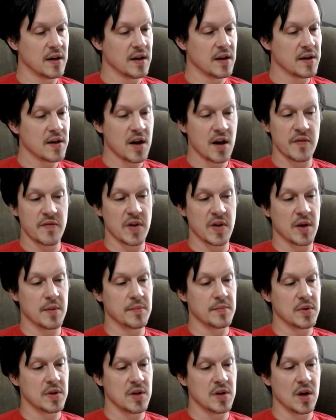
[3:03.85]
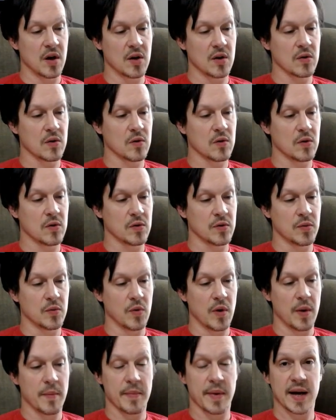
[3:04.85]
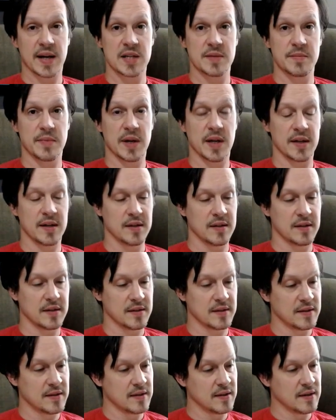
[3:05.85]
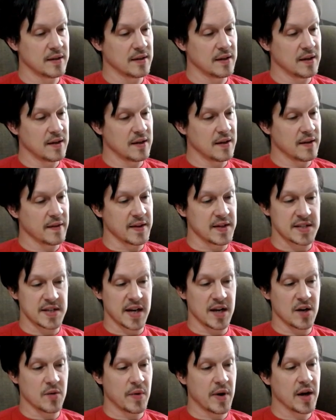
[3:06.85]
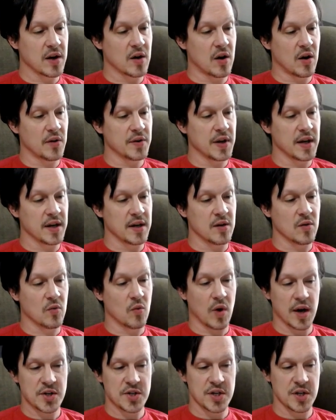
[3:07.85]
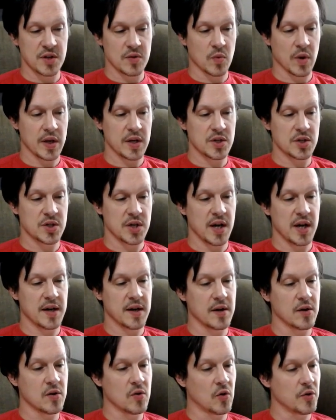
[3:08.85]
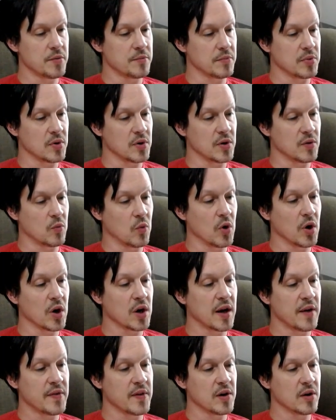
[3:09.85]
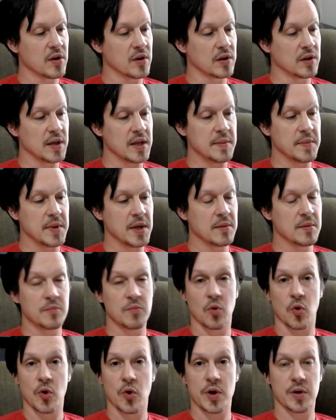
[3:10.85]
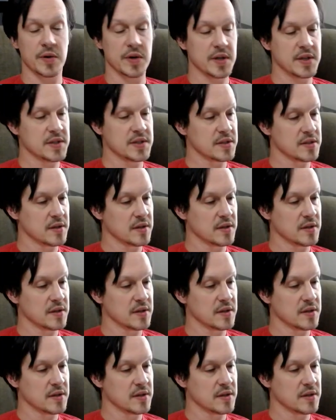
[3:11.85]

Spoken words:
None of them, young or old, went back to bed. They stayed awake all night, watching White Jade and Golden Bird work on their gleaming embroideries.